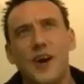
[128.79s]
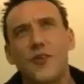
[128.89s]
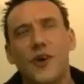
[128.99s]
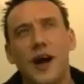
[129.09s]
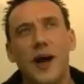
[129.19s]

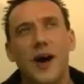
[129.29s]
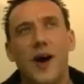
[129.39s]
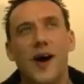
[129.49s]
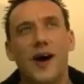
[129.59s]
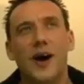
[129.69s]
Right.
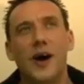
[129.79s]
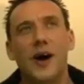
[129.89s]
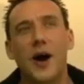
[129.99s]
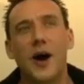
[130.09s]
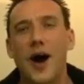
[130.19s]

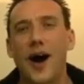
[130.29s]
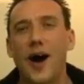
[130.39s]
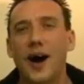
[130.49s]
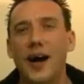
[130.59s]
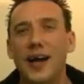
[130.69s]

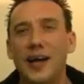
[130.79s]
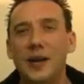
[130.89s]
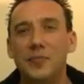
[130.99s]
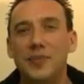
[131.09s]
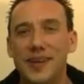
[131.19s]
I
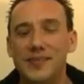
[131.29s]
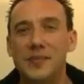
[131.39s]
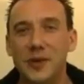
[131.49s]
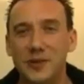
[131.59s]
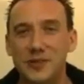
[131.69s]
believe
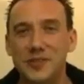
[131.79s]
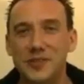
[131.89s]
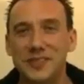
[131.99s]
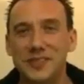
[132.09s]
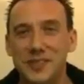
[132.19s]
in
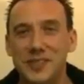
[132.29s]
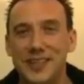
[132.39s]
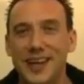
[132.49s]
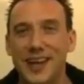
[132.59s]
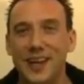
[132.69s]

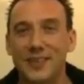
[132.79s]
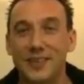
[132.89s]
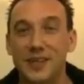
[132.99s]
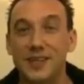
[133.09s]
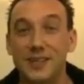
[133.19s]
positivity, and I
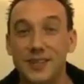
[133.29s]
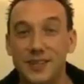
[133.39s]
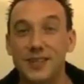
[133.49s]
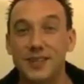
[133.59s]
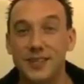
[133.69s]
think
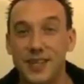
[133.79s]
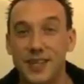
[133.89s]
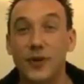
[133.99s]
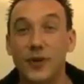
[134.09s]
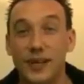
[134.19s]

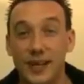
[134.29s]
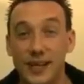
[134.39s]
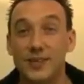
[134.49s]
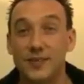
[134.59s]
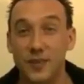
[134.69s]
Terry
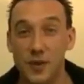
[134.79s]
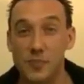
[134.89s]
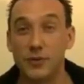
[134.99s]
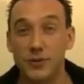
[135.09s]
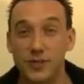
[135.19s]
is a very
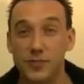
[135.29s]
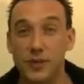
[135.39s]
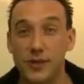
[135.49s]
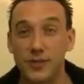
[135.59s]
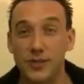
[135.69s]
positive
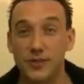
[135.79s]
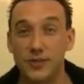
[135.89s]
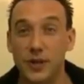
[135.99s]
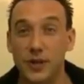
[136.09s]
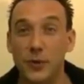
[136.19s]
person.
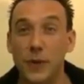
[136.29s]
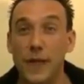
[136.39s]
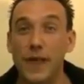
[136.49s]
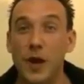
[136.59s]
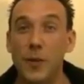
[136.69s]
So
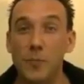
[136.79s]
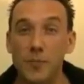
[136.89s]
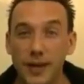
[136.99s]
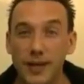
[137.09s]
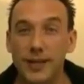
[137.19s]

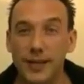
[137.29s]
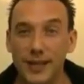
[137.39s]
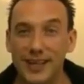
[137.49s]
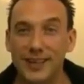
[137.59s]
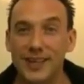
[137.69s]

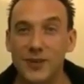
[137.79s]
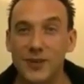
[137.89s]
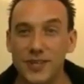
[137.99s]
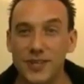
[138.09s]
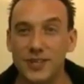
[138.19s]
immediately
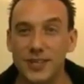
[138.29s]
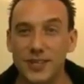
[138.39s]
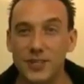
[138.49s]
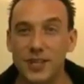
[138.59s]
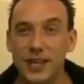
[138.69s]
there is
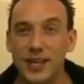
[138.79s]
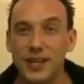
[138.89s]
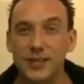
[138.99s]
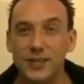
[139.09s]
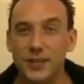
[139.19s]
this,
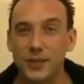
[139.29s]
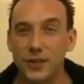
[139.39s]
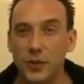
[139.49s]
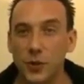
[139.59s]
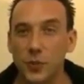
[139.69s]
because he's
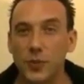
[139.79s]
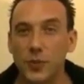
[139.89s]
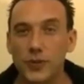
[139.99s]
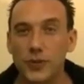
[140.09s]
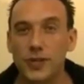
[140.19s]

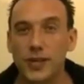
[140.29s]
good-humoured